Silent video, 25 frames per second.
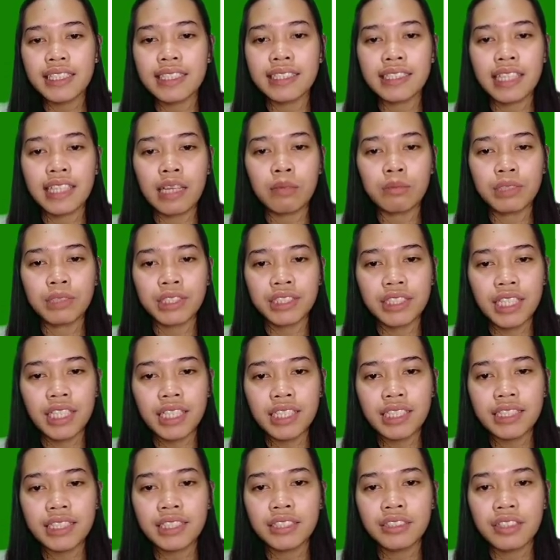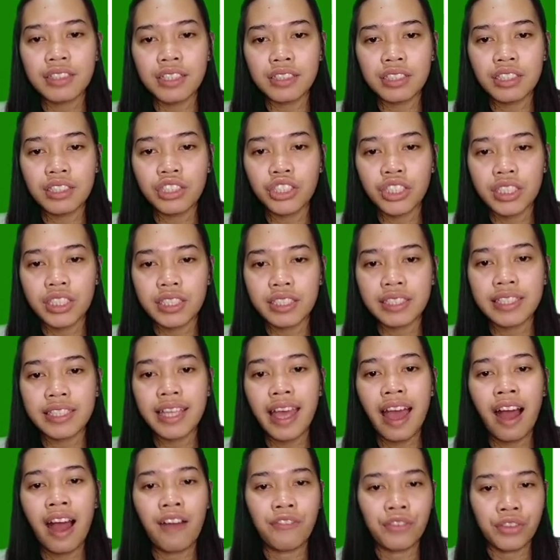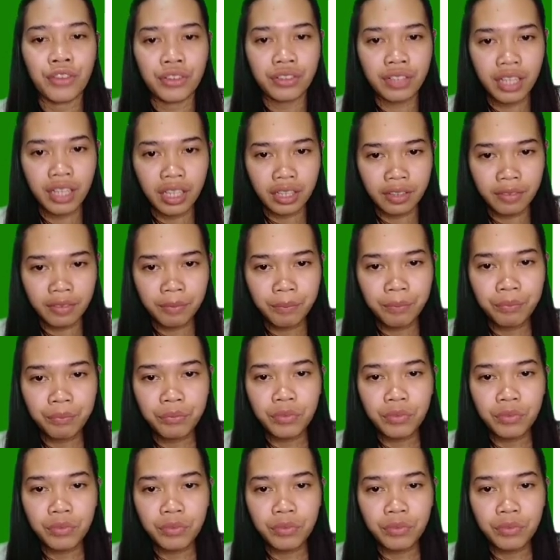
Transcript: the same study strategies every day.